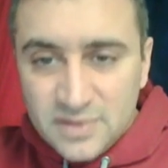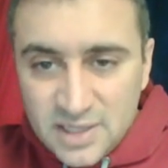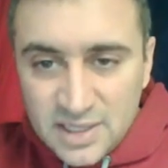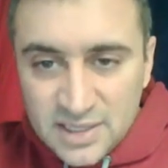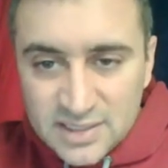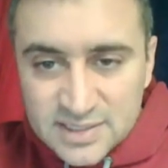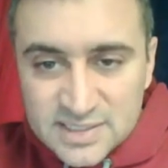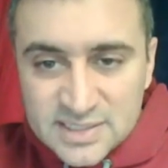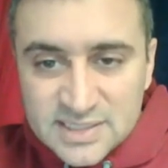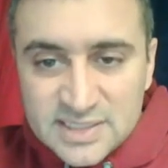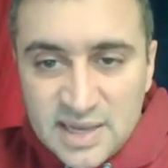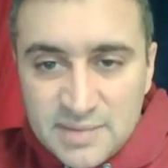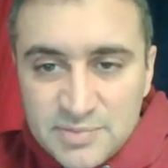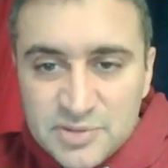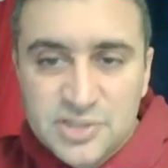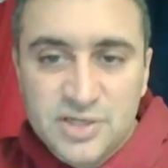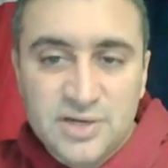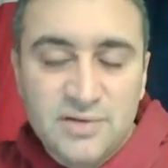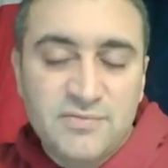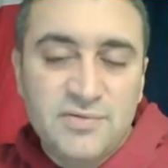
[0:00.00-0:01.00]

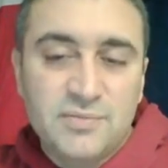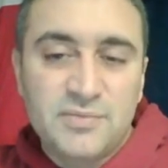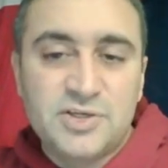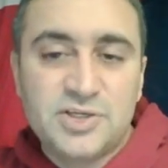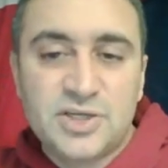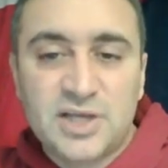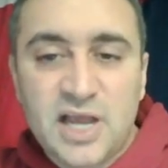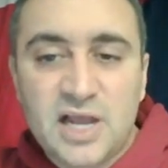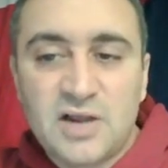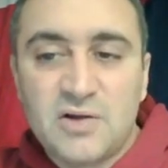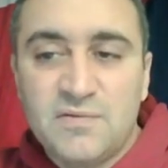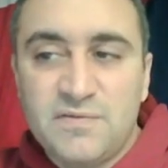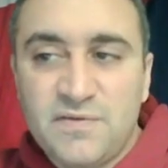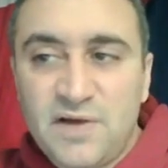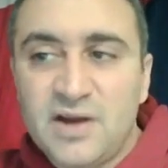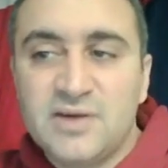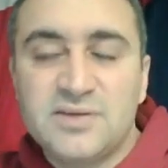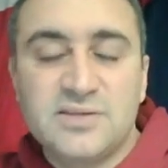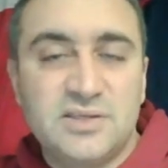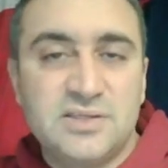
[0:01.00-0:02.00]
inception, from the Chicago
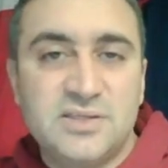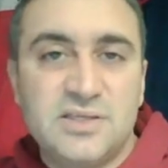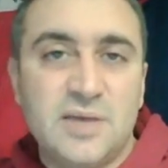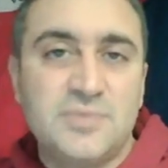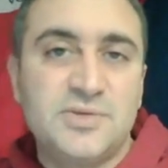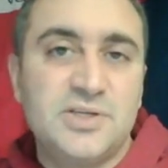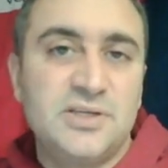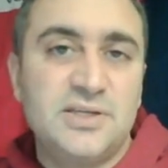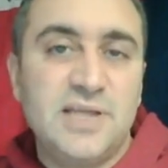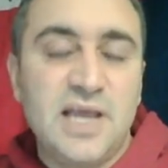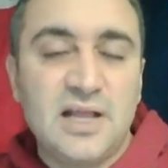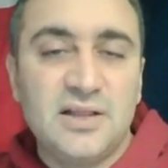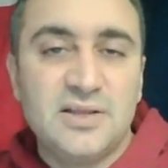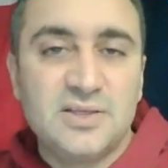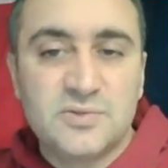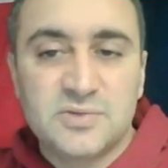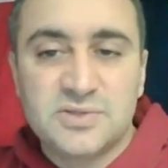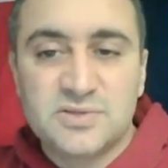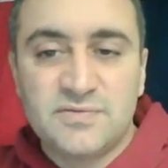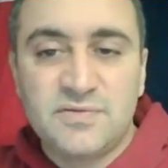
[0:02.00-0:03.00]
Fire's inception.
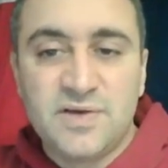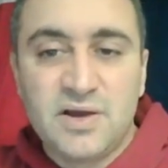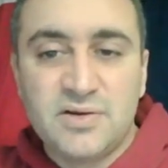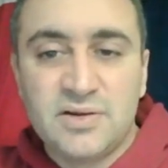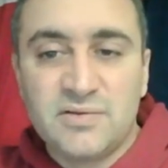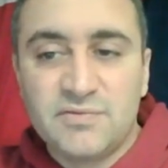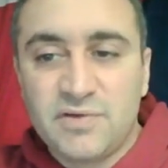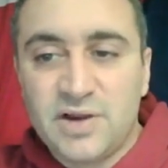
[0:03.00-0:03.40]
Dallas was a founding